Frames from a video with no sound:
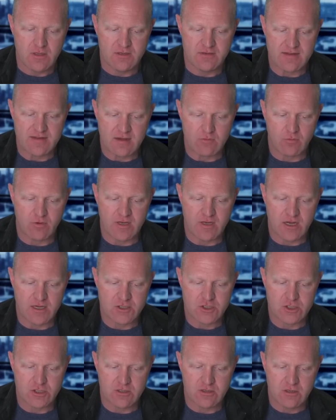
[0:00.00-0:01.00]
debt
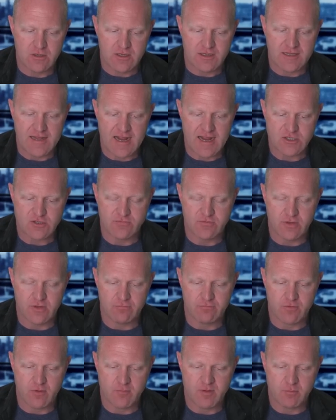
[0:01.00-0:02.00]
reduction, cash flow
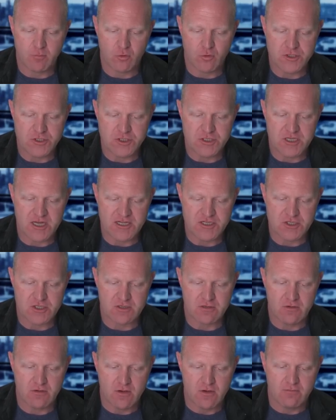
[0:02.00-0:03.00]
from
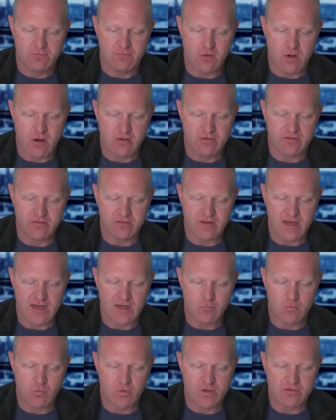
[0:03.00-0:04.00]
depreciation for our
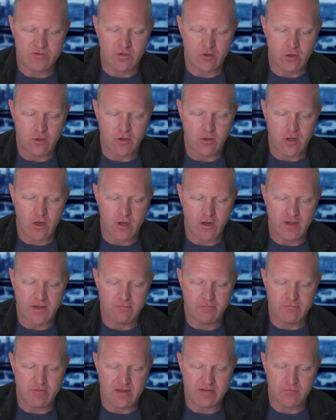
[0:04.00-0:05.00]
same return on
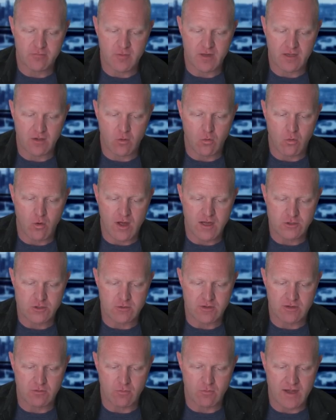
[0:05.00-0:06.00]
investment
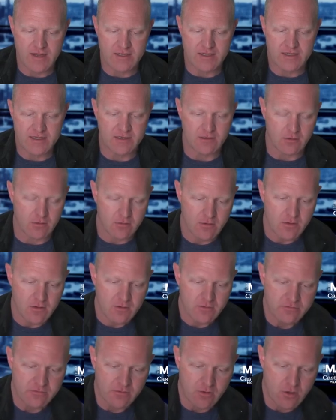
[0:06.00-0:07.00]
quadrant right here.
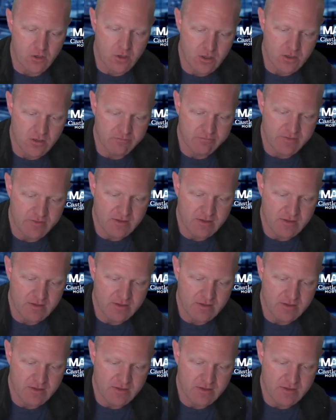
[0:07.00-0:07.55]
So all of